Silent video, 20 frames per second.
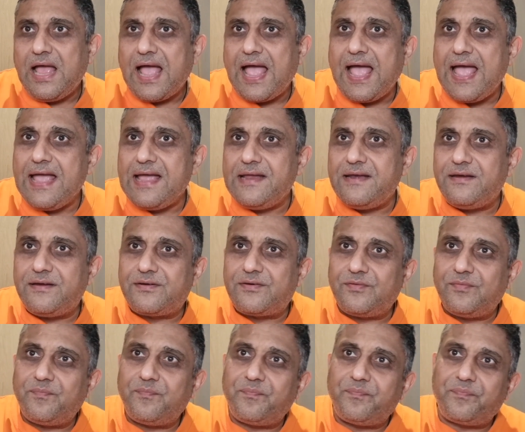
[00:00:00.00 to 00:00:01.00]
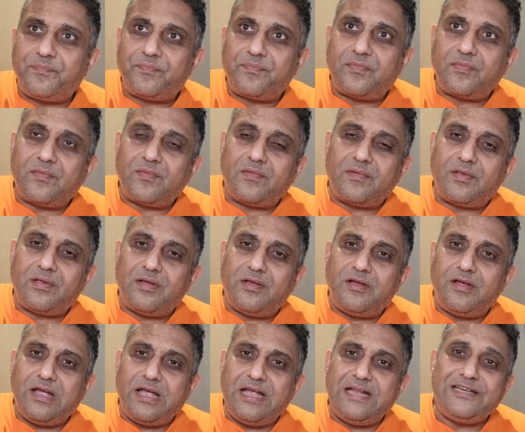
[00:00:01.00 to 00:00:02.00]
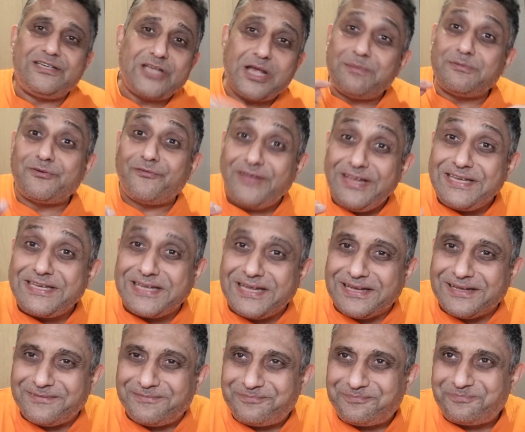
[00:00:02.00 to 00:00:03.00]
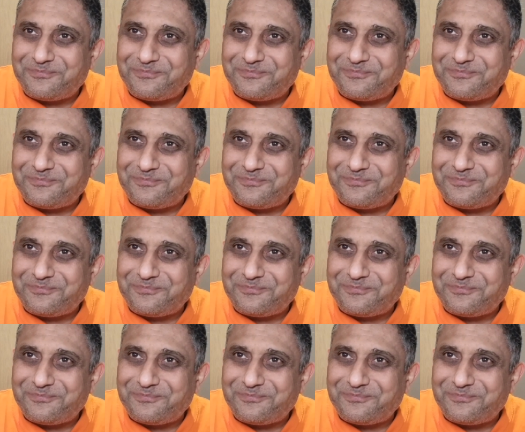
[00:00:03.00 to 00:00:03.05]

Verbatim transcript: And in terms of eating,